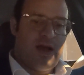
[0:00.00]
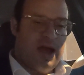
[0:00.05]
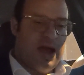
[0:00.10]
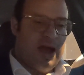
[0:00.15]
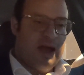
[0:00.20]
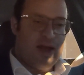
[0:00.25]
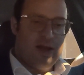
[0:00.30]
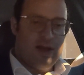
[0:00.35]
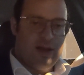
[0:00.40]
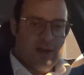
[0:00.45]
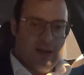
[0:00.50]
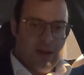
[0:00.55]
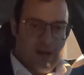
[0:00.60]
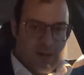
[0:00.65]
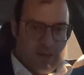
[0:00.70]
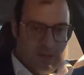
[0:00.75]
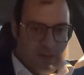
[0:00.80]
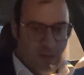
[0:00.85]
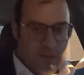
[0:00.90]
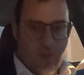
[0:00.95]
and
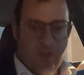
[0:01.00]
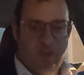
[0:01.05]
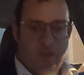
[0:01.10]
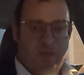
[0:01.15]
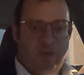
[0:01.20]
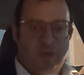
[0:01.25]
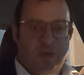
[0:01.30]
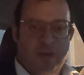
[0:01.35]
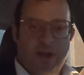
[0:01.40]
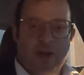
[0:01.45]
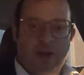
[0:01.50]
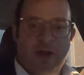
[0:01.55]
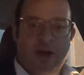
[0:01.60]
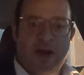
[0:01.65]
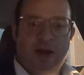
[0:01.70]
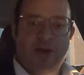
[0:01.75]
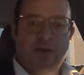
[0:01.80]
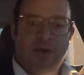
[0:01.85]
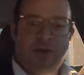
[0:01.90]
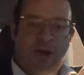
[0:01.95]
from here
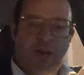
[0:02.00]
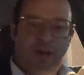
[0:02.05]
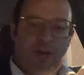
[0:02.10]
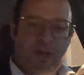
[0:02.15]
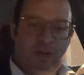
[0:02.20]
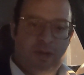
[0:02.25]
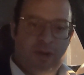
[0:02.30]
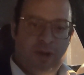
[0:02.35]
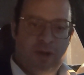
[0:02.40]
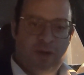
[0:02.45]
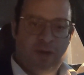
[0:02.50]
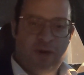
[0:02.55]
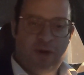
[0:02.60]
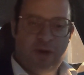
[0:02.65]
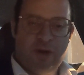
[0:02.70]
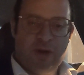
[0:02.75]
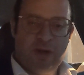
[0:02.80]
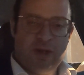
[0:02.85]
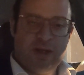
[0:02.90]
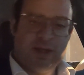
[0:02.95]
on in, we hope to bring you
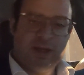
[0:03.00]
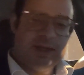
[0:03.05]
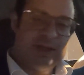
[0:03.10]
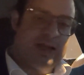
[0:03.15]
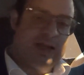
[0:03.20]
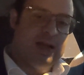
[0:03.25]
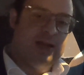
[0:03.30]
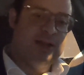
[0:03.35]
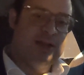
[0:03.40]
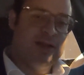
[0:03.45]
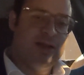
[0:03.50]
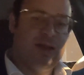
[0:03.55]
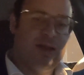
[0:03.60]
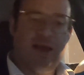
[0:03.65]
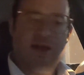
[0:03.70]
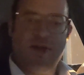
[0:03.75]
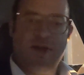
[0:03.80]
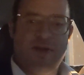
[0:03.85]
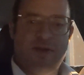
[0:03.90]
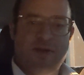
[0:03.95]
forward to success.
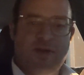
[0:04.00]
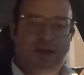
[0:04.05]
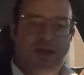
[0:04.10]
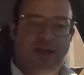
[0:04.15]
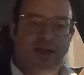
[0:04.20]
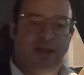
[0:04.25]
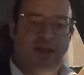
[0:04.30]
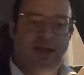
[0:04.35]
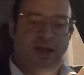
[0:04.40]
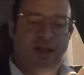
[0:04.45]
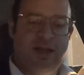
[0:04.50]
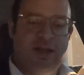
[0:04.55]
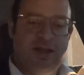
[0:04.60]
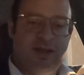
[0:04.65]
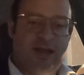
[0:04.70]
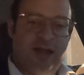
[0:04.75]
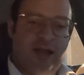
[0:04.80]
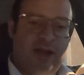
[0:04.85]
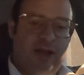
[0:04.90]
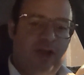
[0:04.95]
Thank you for listening.
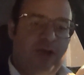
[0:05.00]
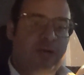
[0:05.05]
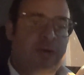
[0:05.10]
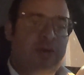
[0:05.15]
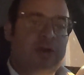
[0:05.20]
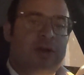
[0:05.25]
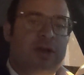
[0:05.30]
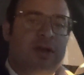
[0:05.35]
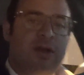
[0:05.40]
Stay tuned.